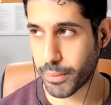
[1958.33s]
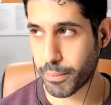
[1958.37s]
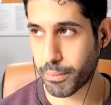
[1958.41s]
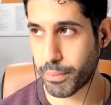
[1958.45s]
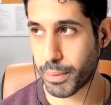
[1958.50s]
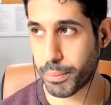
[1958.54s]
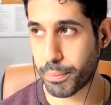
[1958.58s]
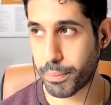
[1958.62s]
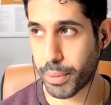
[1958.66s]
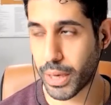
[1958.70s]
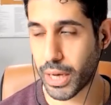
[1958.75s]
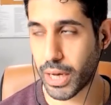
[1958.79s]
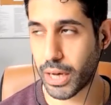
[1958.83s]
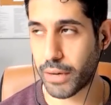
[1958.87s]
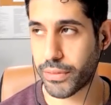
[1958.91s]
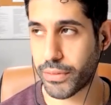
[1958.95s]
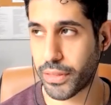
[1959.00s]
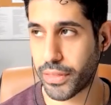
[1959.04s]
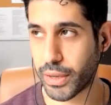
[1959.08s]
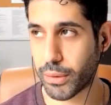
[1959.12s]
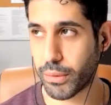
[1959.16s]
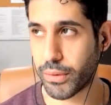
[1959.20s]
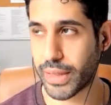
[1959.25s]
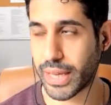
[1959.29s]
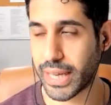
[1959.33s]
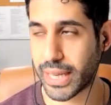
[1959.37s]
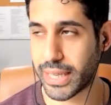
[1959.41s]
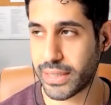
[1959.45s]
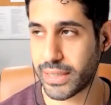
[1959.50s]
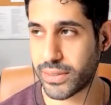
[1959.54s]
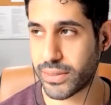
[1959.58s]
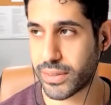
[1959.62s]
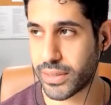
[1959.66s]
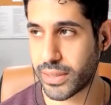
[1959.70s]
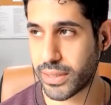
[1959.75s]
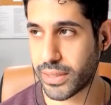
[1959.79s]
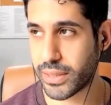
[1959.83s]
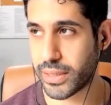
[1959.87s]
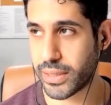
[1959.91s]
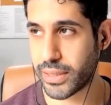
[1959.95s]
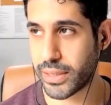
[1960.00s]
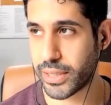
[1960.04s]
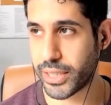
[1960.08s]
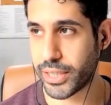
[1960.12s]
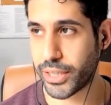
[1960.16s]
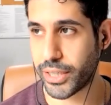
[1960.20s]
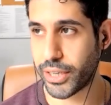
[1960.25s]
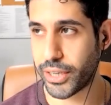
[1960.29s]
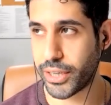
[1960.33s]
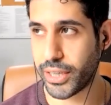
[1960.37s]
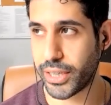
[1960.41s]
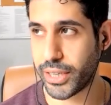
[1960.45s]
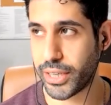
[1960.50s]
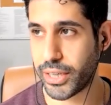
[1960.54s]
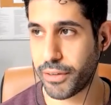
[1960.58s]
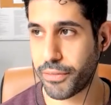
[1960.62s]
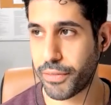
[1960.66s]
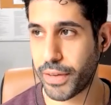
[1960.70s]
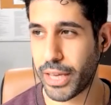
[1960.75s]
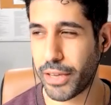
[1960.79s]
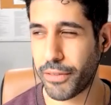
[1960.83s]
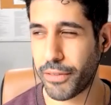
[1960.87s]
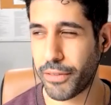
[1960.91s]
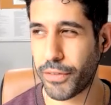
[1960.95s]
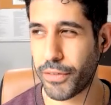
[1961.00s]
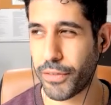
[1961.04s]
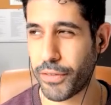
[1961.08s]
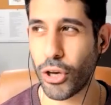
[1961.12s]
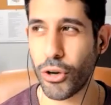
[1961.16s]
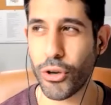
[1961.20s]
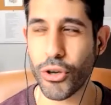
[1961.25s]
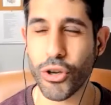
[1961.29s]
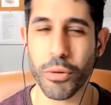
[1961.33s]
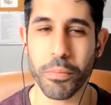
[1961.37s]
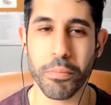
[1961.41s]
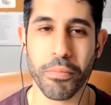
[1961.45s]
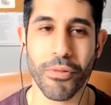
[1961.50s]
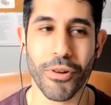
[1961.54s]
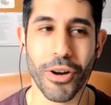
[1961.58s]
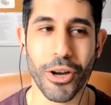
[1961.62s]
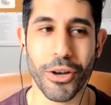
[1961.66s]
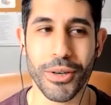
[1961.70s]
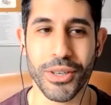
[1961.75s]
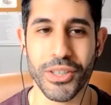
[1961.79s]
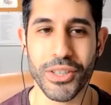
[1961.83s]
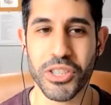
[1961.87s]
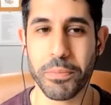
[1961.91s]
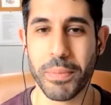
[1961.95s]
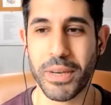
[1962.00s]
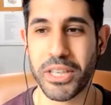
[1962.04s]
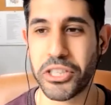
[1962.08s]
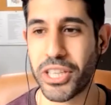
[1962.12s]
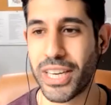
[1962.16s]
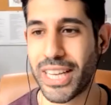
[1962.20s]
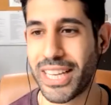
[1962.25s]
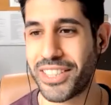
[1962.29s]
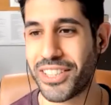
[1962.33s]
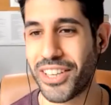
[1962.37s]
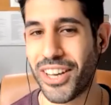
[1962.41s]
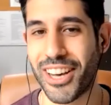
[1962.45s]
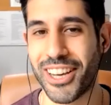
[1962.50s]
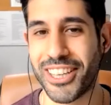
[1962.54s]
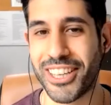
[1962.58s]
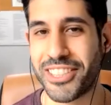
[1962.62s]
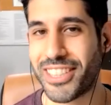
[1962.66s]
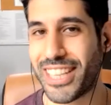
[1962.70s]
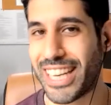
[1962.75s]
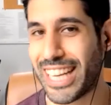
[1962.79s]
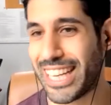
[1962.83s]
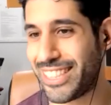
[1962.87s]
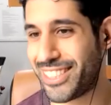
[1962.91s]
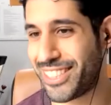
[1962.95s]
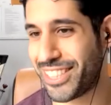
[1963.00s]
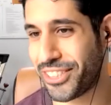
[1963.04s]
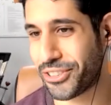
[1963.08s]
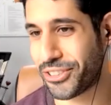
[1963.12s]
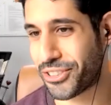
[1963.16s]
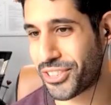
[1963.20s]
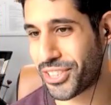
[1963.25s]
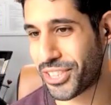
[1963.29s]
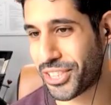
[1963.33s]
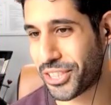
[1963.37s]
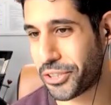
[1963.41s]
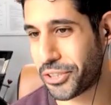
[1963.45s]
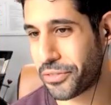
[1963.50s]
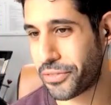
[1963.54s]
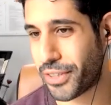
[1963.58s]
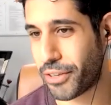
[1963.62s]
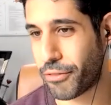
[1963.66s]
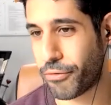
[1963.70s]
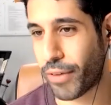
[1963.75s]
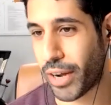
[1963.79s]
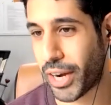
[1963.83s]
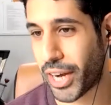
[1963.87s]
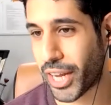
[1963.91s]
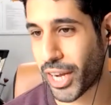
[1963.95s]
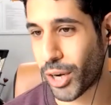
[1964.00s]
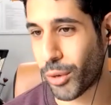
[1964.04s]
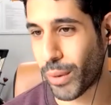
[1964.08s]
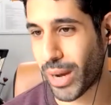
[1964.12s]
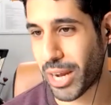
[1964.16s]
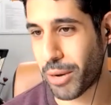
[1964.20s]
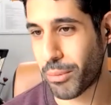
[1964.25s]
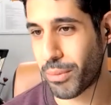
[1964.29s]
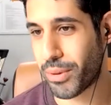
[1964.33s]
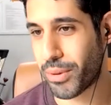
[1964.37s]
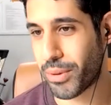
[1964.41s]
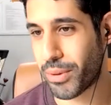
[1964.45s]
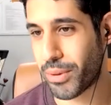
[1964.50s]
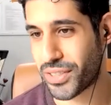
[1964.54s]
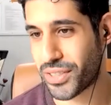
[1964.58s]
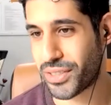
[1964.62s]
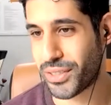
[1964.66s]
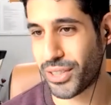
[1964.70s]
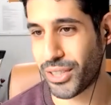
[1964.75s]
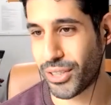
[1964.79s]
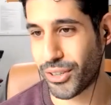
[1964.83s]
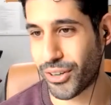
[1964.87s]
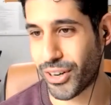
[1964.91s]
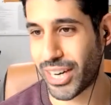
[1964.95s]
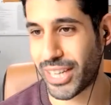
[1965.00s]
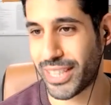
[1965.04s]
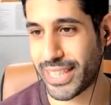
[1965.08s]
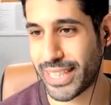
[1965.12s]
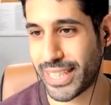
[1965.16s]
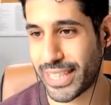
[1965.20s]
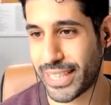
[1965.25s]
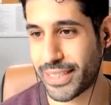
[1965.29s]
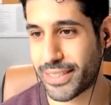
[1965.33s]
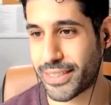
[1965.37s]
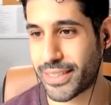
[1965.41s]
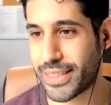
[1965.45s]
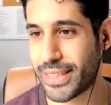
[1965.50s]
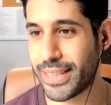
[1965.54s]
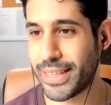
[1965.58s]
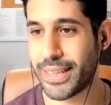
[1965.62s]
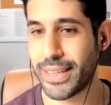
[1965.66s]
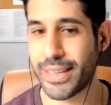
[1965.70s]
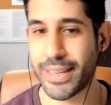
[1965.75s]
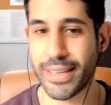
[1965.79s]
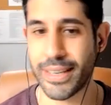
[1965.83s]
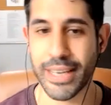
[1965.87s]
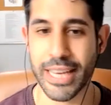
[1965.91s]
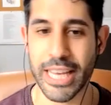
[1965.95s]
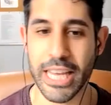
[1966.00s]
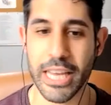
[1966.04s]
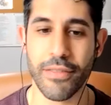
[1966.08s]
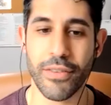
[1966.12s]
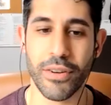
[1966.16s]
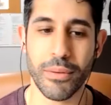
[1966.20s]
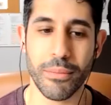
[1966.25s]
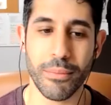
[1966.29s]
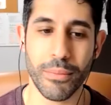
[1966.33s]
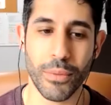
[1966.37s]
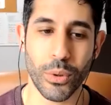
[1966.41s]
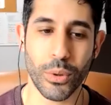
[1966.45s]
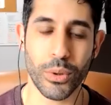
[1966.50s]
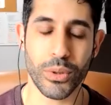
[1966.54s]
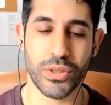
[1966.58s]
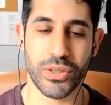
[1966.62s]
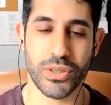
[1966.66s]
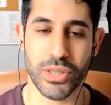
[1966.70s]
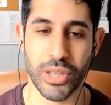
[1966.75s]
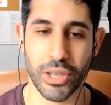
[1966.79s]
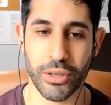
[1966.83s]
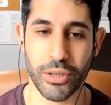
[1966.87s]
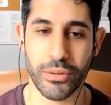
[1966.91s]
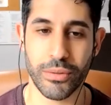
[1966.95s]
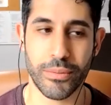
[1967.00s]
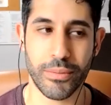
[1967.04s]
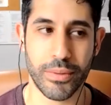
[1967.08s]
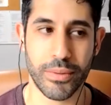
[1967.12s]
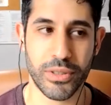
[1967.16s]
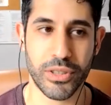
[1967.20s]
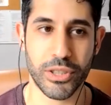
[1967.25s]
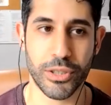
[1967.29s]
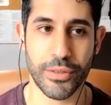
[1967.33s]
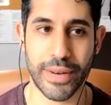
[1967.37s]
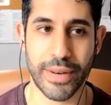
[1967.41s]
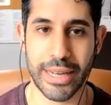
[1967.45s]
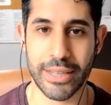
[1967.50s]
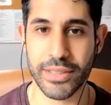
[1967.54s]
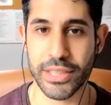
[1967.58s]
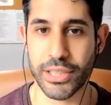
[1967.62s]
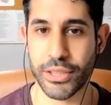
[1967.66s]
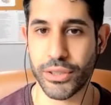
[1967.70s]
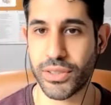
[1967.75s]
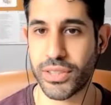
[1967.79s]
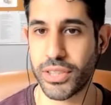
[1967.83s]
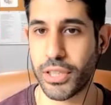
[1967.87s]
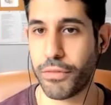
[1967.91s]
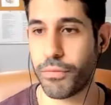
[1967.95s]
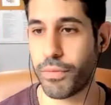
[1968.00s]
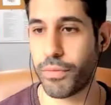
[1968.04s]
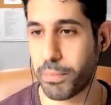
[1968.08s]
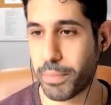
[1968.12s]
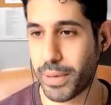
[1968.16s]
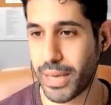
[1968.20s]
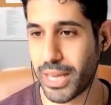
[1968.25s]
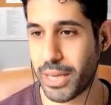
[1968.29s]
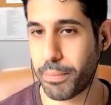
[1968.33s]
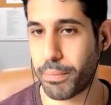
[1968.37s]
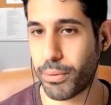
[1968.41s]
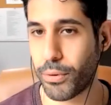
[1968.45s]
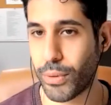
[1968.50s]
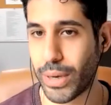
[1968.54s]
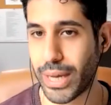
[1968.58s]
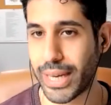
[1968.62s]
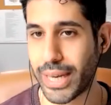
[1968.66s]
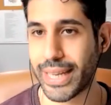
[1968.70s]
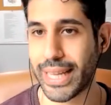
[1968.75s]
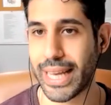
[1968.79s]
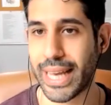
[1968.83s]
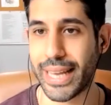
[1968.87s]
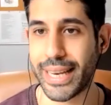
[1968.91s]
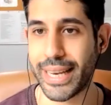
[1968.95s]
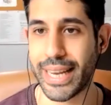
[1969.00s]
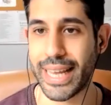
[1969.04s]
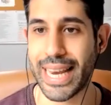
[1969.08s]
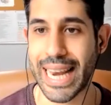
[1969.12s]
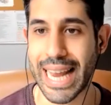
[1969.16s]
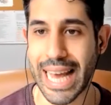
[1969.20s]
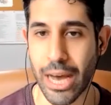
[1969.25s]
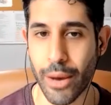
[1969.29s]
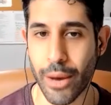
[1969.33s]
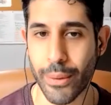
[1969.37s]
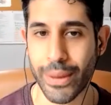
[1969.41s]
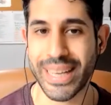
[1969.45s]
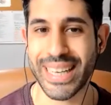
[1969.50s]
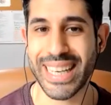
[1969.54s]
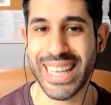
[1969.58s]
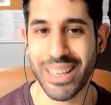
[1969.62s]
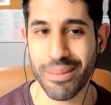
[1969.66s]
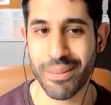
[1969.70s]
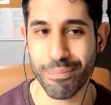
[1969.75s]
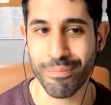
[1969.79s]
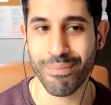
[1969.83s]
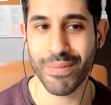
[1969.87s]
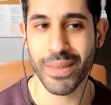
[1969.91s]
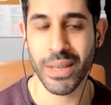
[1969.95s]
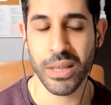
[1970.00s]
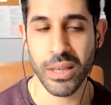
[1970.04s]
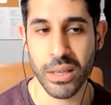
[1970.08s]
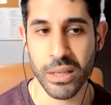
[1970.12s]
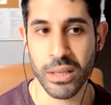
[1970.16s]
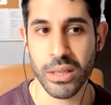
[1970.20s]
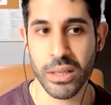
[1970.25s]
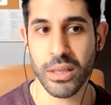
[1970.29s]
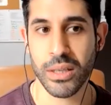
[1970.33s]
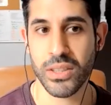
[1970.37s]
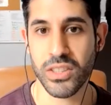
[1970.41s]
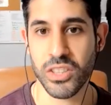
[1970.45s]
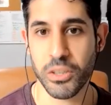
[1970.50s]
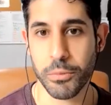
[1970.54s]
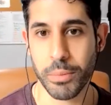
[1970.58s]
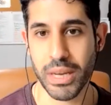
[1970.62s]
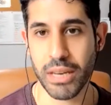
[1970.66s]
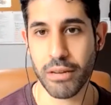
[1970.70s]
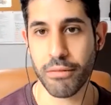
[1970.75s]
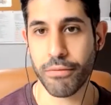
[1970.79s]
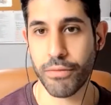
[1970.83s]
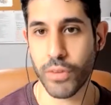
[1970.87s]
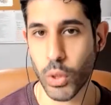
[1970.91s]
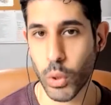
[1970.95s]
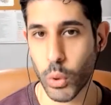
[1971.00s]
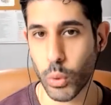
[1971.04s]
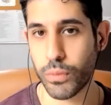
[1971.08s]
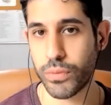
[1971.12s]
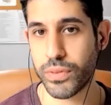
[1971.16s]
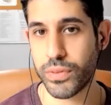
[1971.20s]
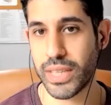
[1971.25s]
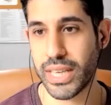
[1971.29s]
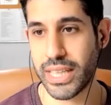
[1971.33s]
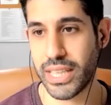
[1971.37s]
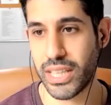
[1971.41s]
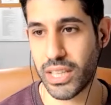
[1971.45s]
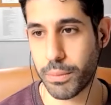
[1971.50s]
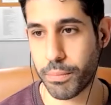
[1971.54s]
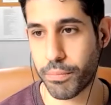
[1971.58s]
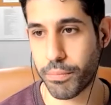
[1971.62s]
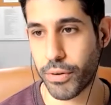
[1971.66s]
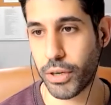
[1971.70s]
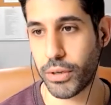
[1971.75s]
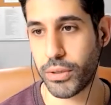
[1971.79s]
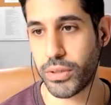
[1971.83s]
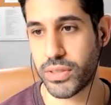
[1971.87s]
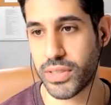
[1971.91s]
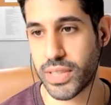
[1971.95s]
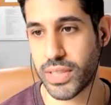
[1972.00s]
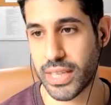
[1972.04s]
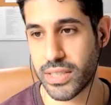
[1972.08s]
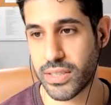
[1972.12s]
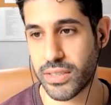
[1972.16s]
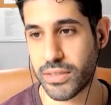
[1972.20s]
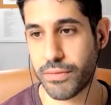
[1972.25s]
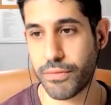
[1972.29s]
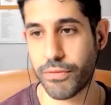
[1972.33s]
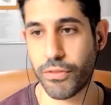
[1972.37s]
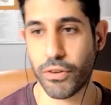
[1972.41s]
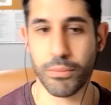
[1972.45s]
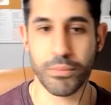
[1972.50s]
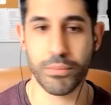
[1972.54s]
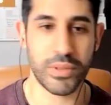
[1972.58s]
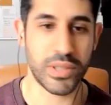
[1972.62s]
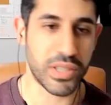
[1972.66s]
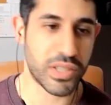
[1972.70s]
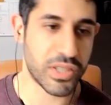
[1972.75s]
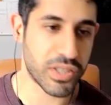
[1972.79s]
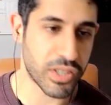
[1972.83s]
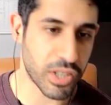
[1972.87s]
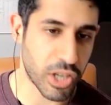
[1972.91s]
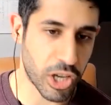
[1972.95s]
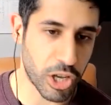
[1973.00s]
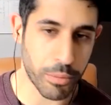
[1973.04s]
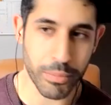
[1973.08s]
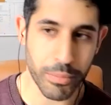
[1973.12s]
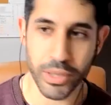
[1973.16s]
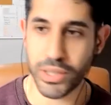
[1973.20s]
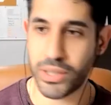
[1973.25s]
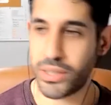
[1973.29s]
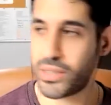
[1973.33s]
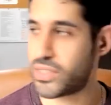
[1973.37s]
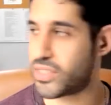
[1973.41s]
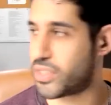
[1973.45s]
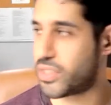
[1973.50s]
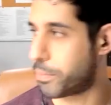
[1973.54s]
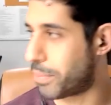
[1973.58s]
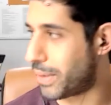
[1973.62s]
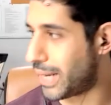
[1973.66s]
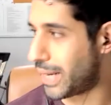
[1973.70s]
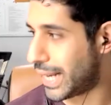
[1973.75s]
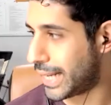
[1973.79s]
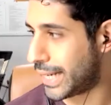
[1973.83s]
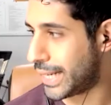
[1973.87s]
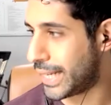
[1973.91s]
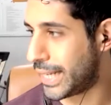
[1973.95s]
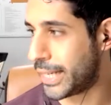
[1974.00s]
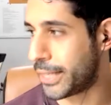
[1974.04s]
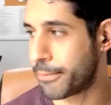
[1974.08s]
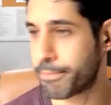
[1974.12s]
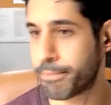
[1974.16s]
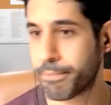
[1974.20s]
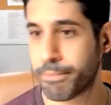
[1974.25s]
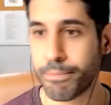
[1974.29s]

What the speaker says: But part of the thing with that is, you know, if you know you're prone, especially to isolating yourself and running away with your ideas, even more so surrounding yourself with people and allowing them to be involved in the process, from discernment to planning,